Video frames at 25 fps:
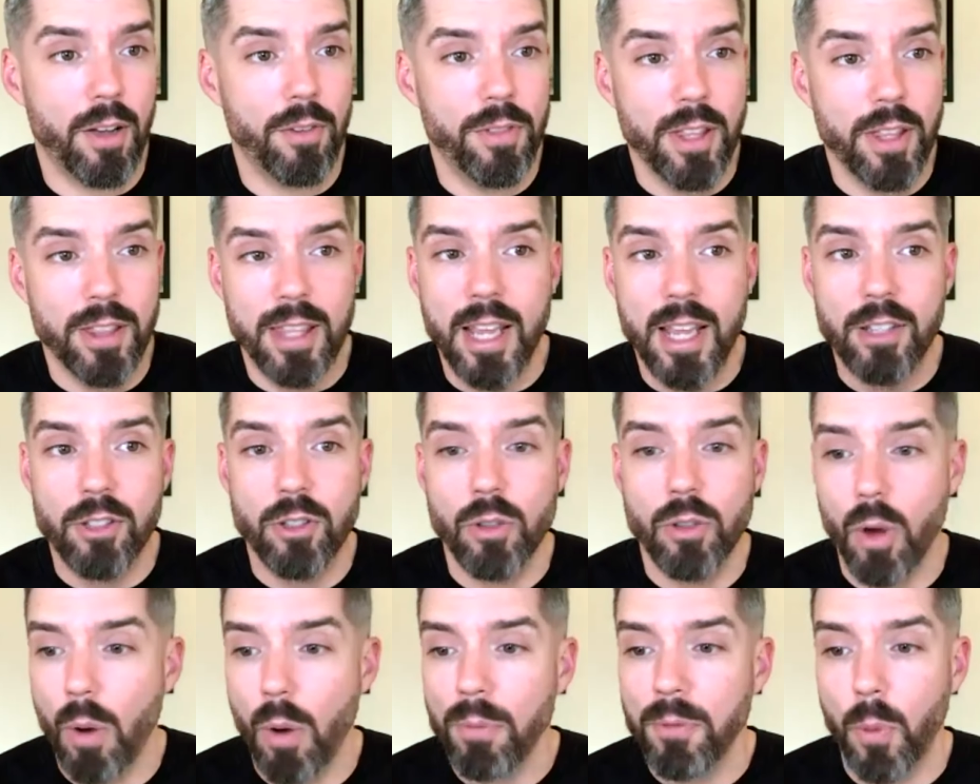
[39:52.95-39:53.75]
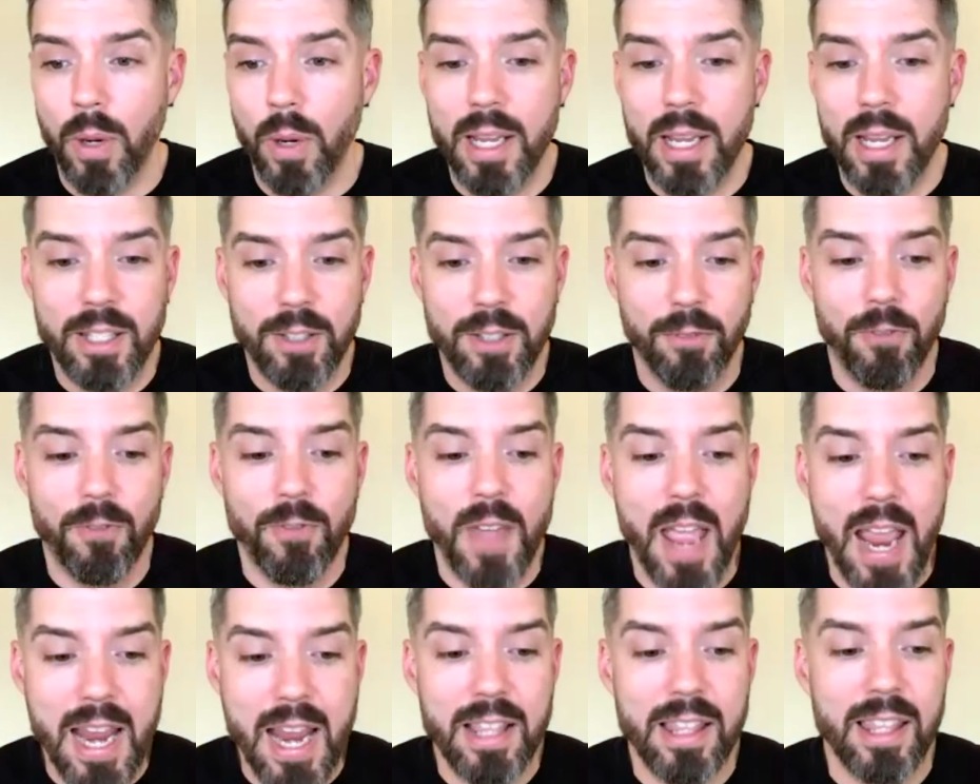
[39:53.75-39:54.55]
of the things you hope for. It's
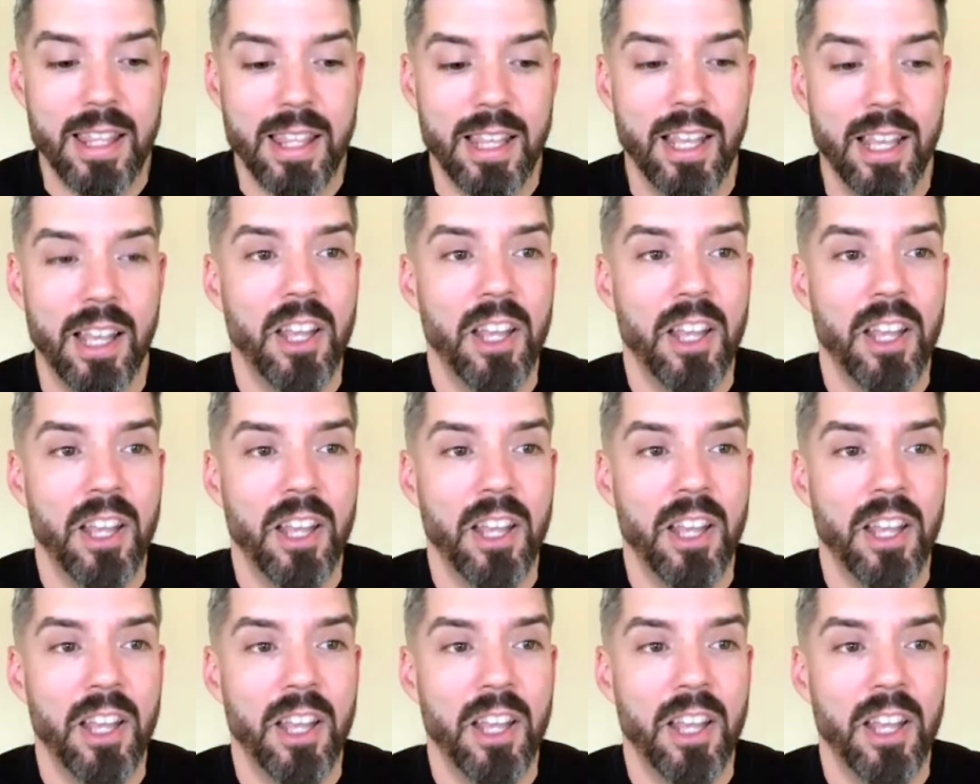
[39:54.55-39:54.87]
faith